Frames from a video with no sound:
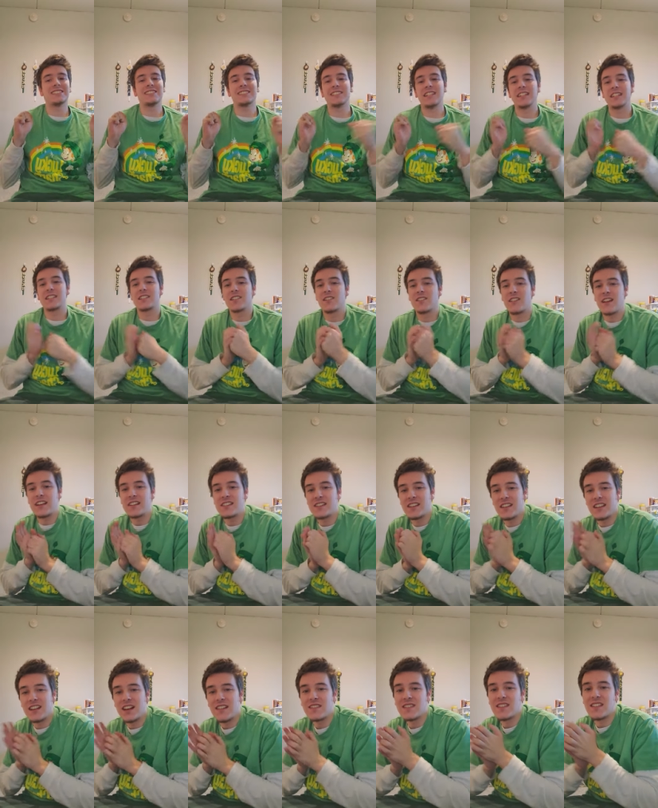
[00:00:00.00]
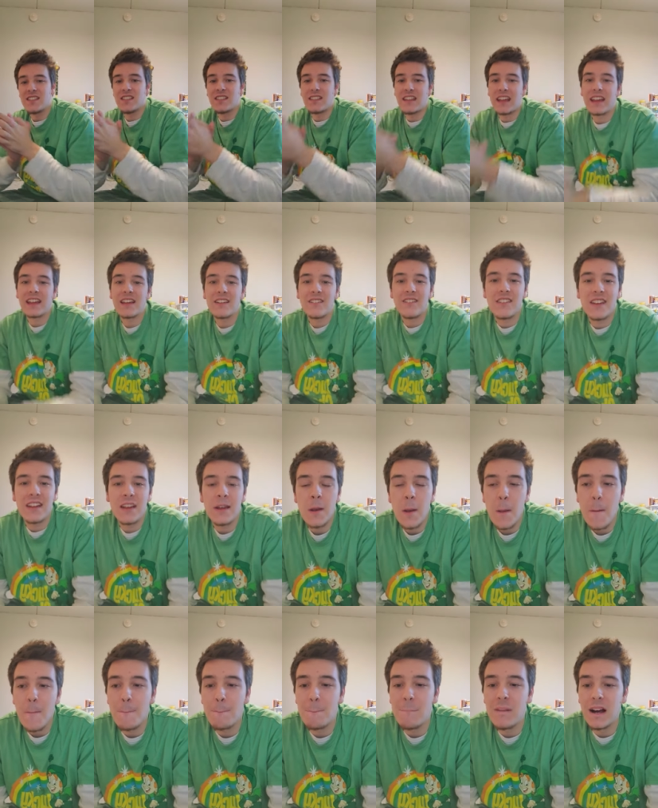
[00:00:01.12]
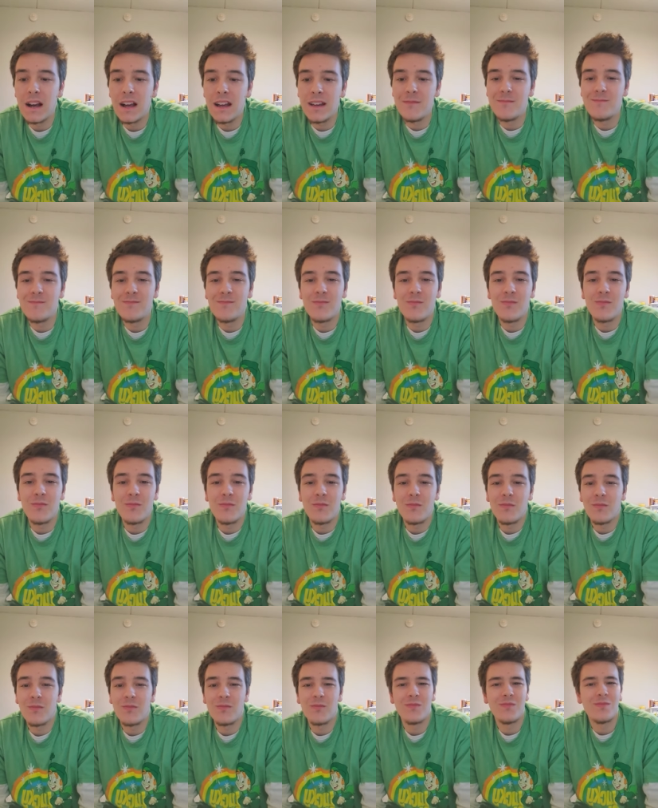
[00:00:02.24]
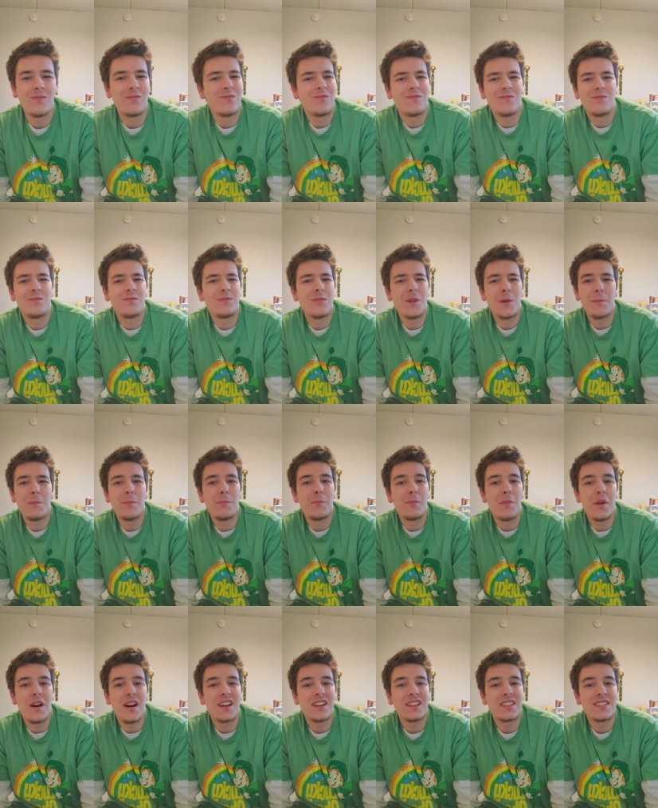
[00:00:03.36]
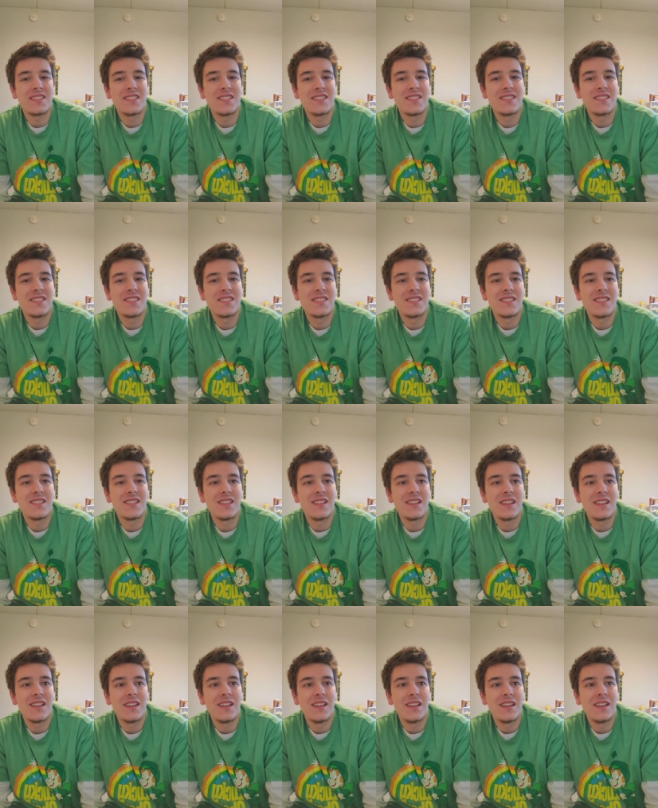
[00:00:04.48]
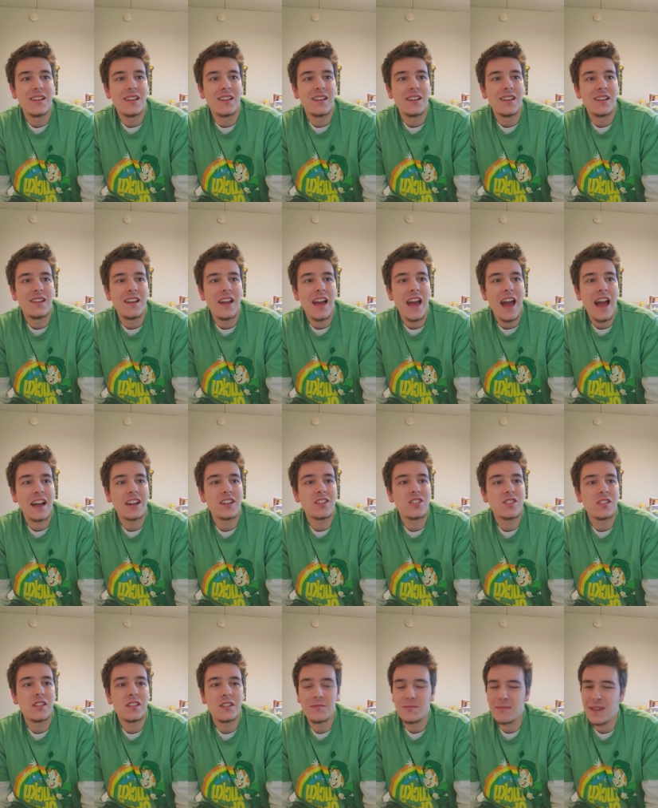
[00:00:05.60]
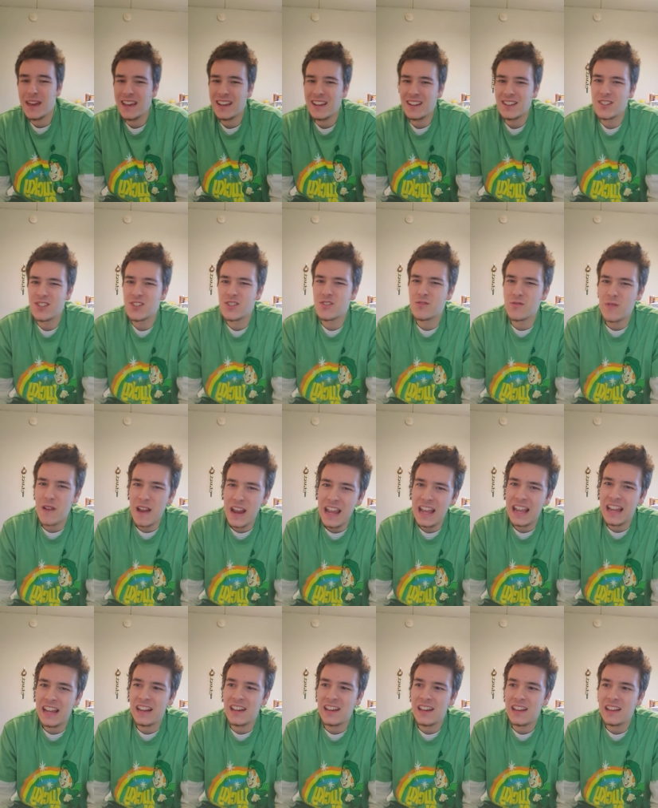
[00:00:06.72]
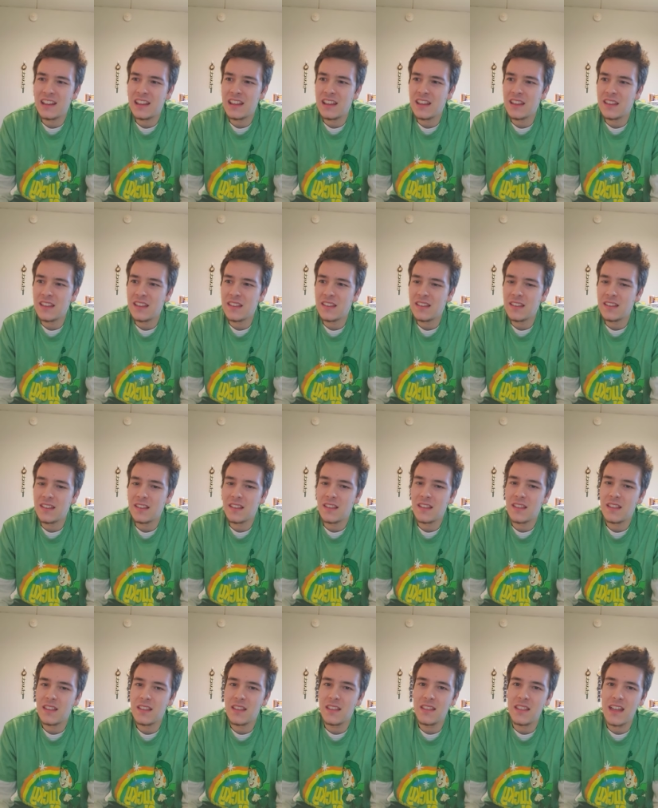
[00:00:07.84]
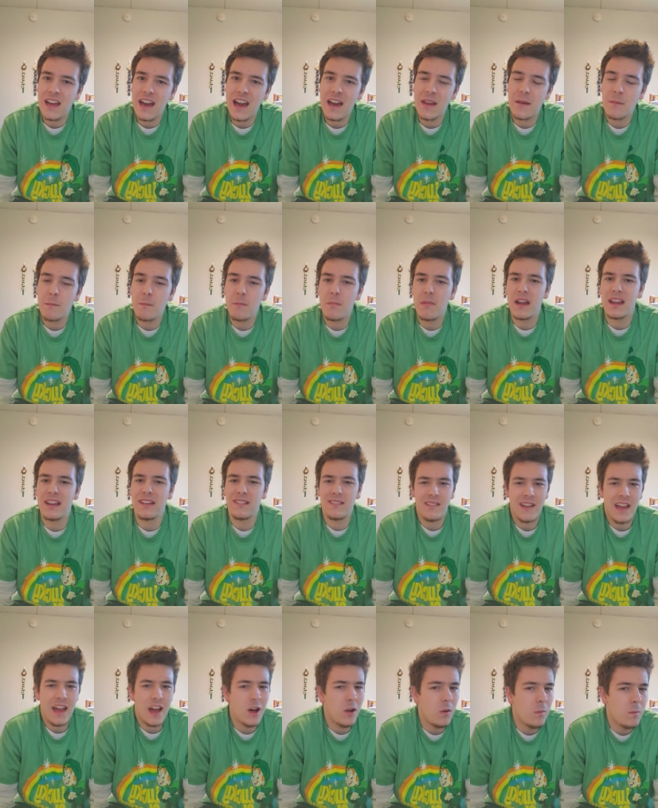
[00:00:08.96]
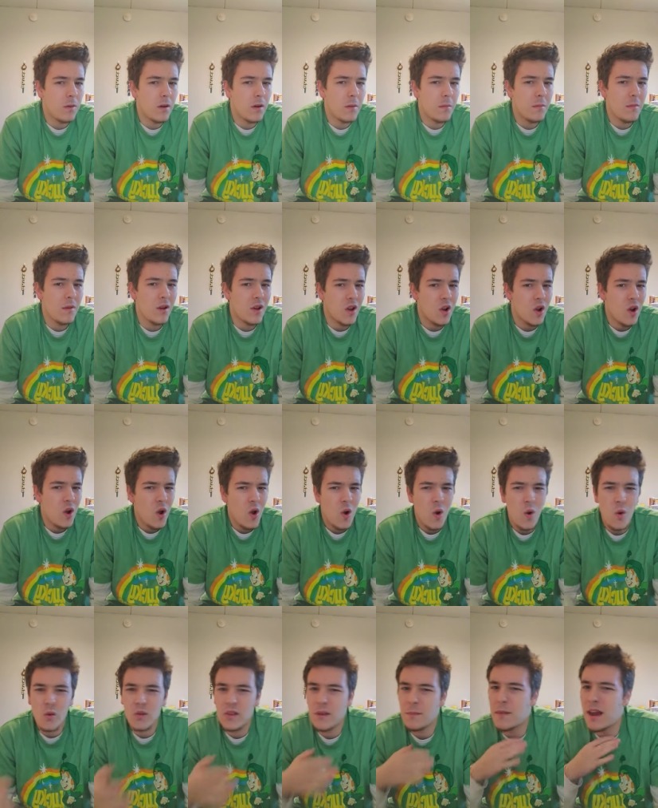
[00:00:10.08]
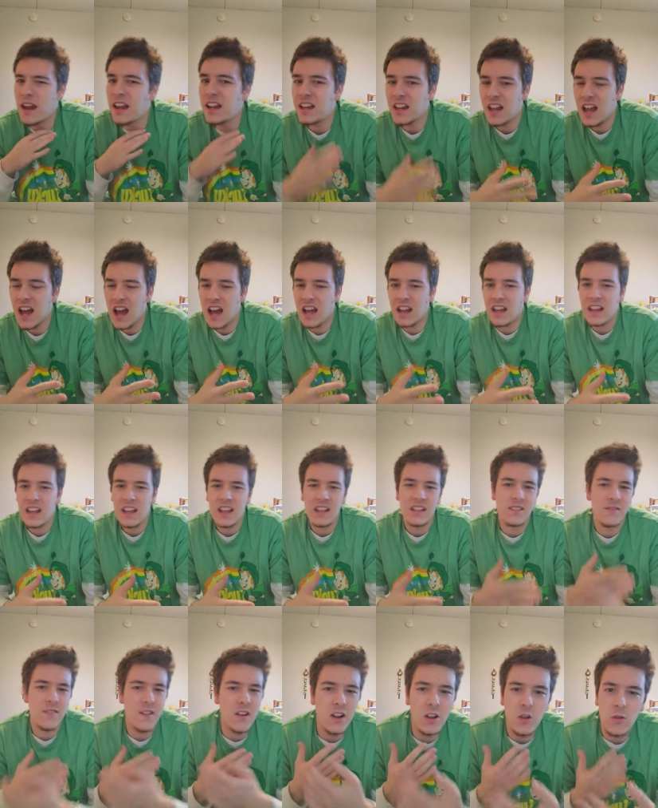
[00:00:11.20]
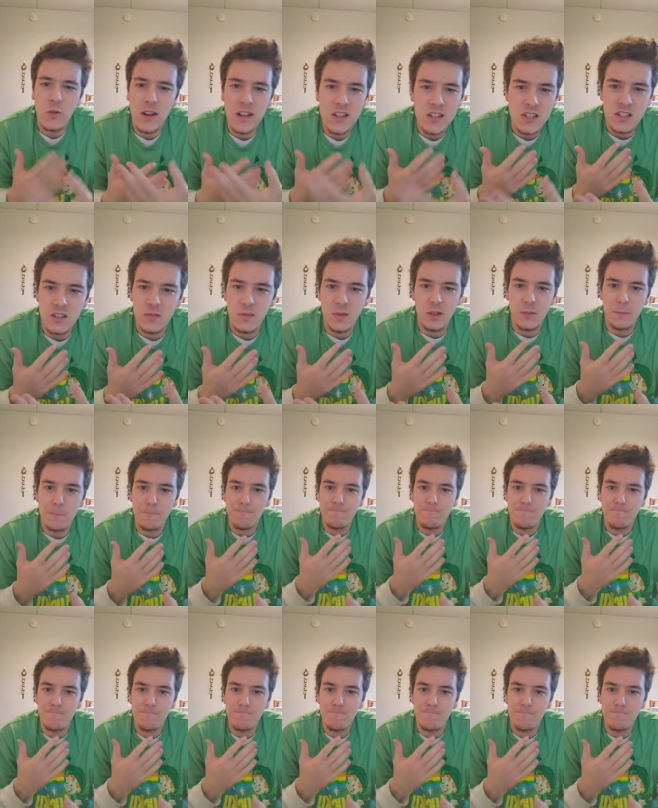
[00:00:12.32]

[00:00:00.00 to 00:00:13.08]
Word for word: it's crazy enough to think of it, but the Bucks actually make a trade that might help them, or they might not. It's very questionable.